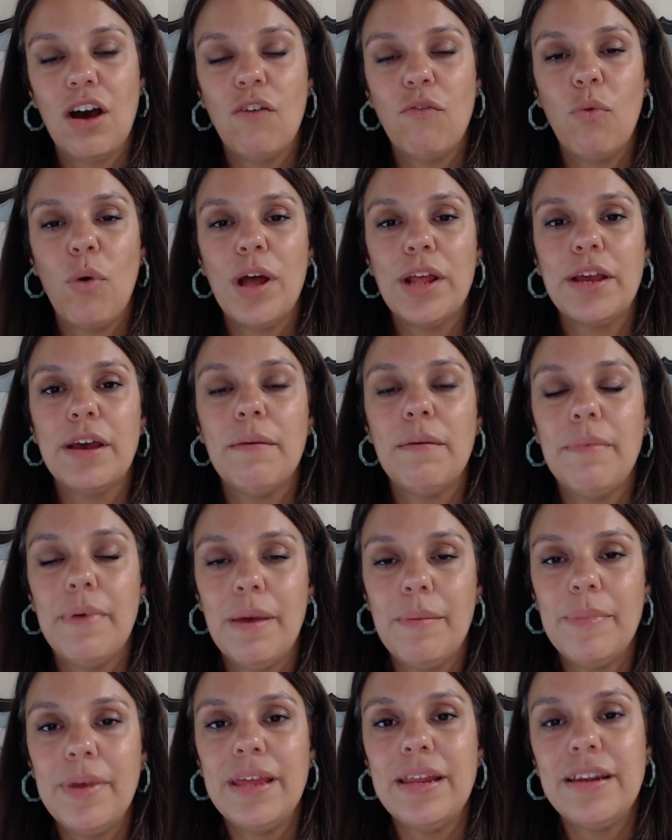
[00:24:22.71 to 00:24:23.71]
of what
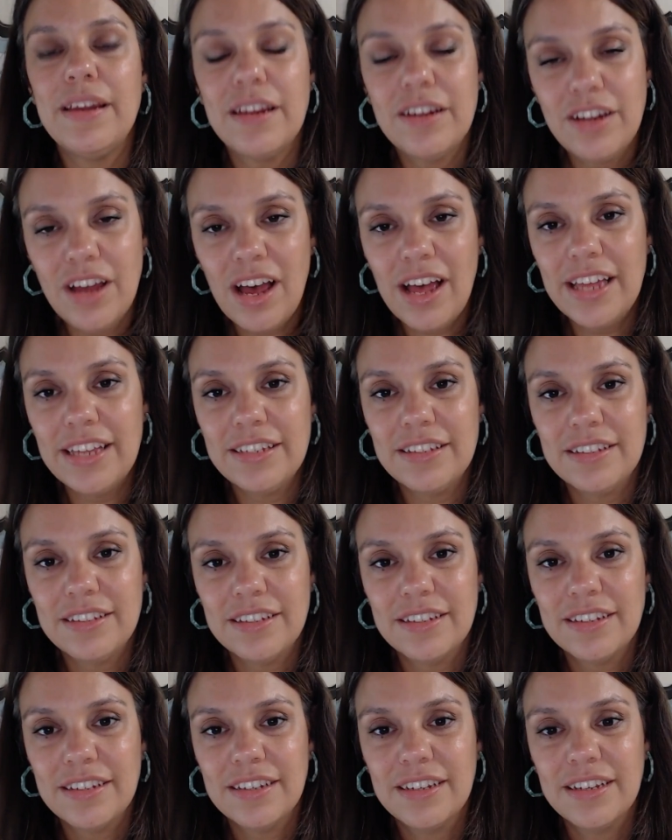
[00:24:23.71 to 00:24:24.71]
commitment does.